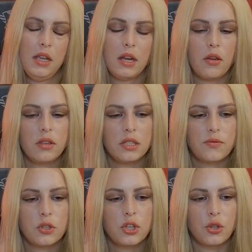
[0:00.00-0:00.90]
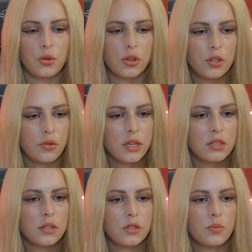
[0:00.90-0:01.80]
Now, this is for security
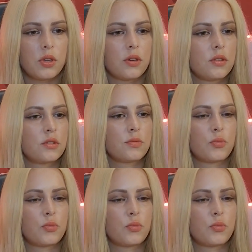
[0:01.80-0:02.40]
reasons because